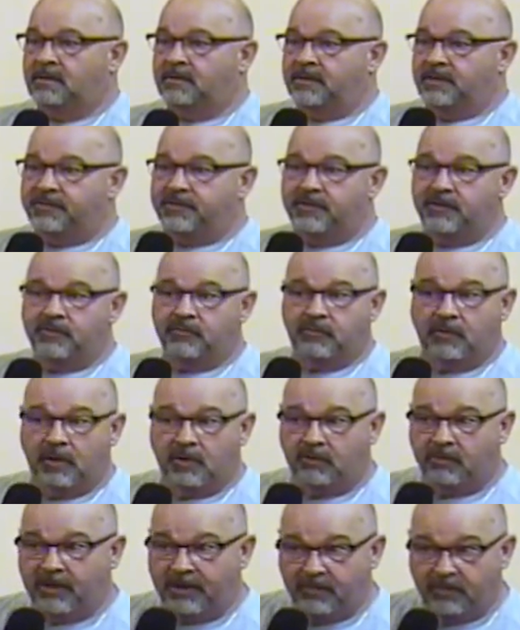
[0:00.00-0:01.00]
this is
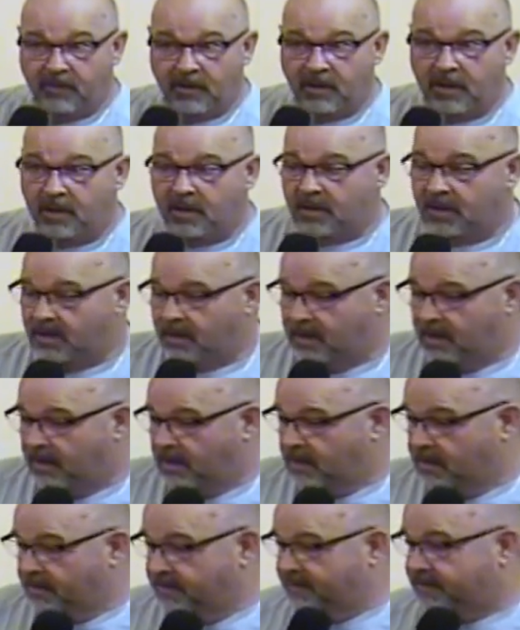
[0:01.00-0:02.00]
where we were,
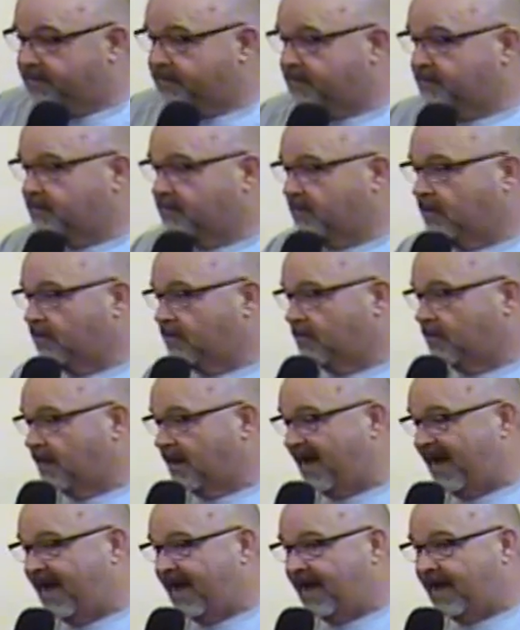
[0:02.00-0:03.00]
this is where
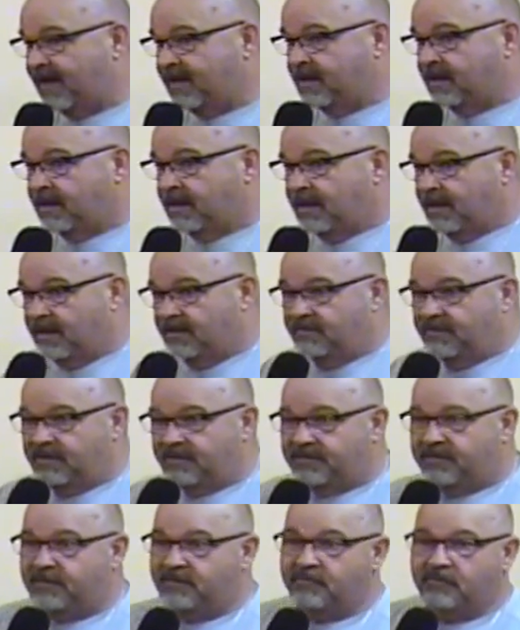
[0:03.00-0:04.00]
we're at, and
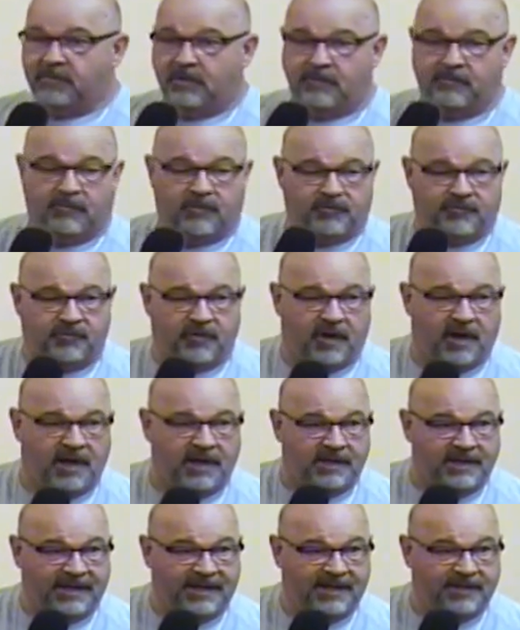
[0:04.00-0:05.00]
this is what we're
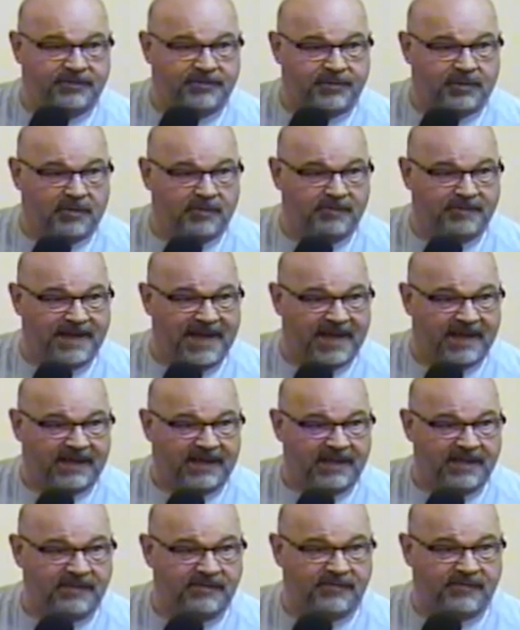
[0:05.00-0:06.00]
trying to get thrown
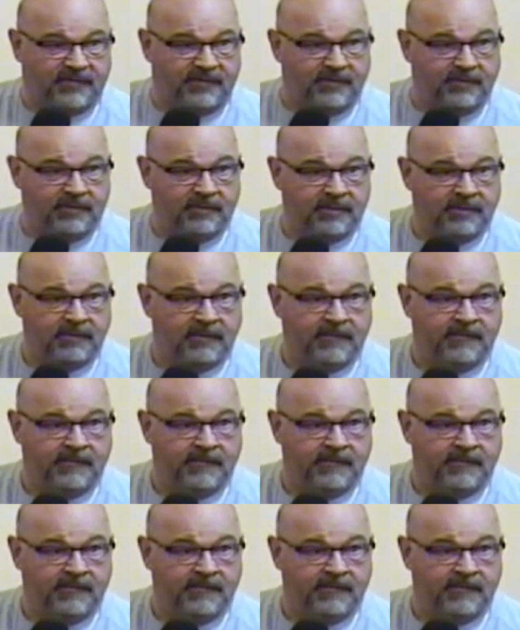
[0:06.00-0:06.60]
back into.